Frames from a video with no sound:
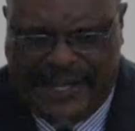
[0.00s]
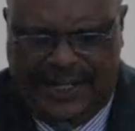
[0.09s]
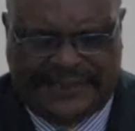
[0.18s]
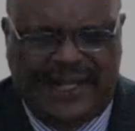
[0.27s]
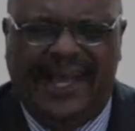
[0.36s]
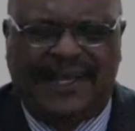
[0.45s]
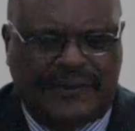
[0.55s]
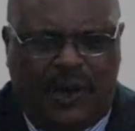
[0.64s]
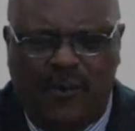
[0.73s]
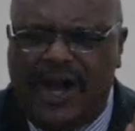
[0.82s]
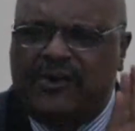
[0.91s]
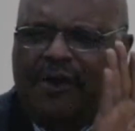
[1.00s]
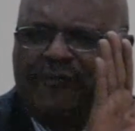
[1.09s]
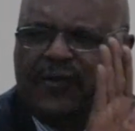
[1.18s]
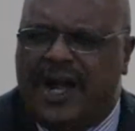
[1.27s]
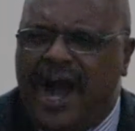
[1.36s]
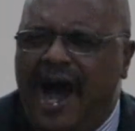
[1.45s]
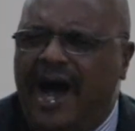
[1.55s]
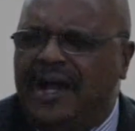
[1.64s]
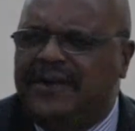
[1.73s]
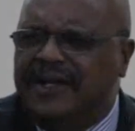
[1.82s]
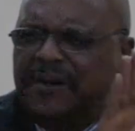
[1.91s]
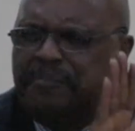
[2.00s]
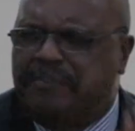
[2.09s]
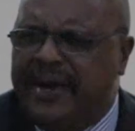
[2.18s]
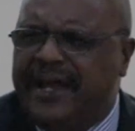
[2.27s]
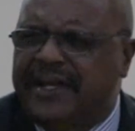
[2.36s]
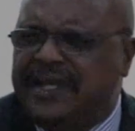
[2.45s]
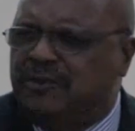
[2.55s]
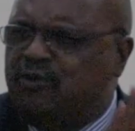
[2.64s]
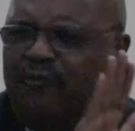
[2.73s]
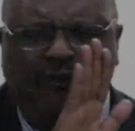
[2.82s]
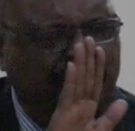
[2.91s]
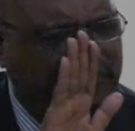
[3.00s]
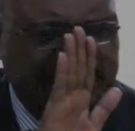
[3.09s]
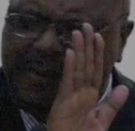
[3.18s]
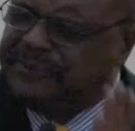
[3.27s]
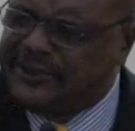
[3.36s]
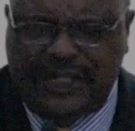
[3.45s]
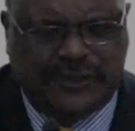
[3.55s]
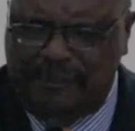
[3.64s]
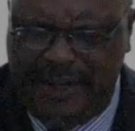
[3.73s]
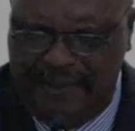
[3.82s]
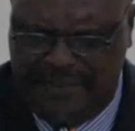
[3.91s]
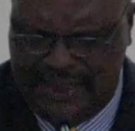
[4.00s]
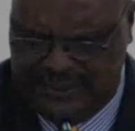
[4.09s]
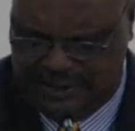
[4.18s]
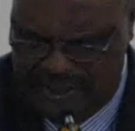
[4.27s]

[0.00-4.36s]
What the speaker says: can take the word of God and break it for the church members.